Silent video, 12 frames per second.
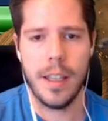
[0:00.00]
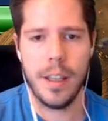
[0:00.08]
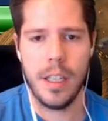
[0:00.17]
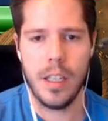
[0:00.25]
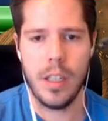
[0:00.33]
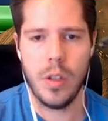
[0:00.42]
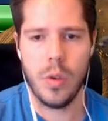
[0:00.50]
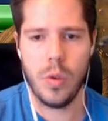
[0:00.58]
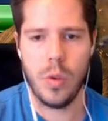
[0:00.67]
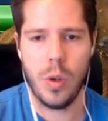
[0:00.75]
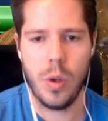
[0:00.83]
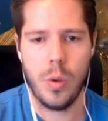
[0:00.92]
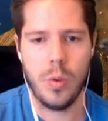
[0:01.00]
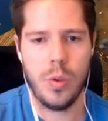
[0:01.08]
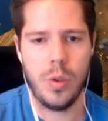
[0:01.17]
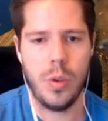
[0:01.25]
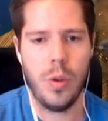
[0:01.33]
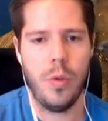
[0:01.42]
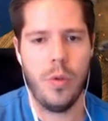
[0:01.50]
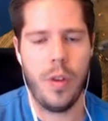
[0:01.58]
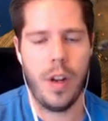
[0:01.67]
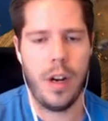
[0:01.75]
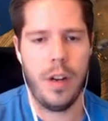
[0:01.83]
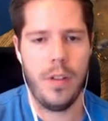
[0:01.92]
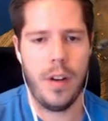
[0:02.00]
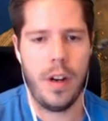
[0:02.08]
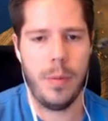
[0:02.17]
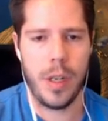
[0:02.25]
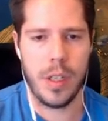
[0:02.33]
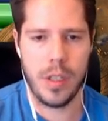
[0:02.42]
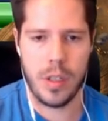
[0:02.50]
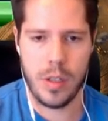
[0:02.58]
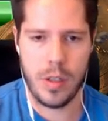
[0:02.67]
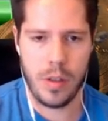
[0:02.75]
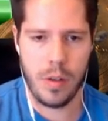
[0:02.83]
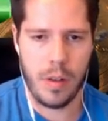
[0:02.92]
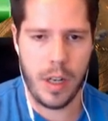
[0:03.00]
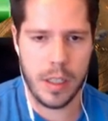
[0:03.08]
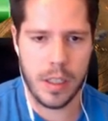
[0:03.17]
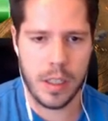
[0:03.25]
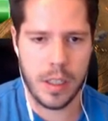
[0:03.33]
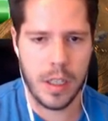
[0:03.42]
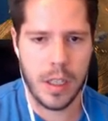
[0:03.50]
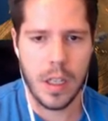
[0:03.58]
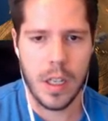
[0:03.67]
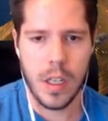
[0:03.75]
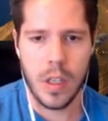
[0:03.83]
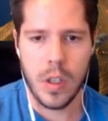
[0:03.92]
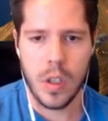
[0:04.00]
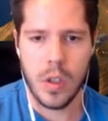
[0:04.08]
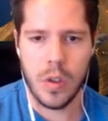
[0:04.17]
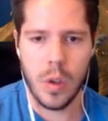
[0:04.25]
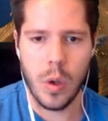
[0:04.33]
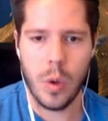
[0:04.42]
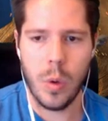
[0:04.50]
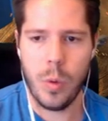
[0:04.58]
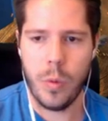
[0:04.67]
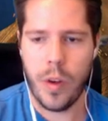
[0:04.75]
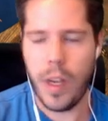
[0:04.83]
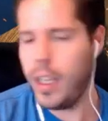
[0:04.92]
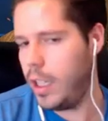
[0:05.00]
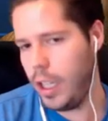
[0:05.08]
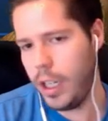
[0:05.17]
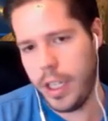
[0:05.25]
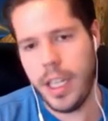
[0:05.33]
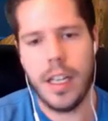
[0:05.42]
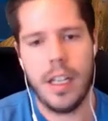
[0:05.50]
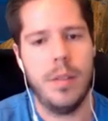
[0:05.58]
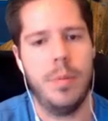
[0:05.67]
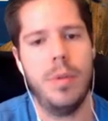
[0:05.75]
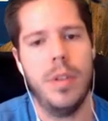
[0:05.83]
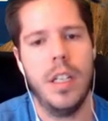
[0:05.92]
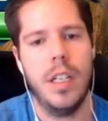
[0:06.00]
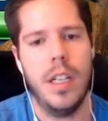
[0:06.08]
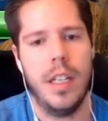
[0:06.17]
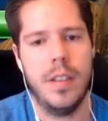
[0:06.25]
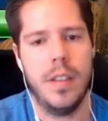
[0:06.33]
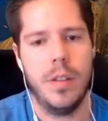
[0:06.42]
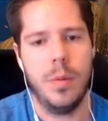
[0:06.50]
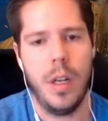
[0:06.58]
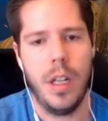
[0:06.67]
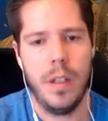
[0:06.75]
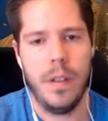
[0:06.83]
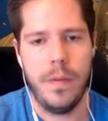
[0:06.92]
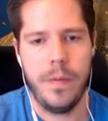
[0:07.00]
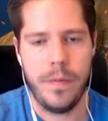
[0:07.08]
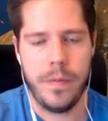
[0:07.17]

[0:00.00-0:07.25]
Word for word: Thank you all so very, very much. All right. So finding Lucky Egg is pretty nice as well.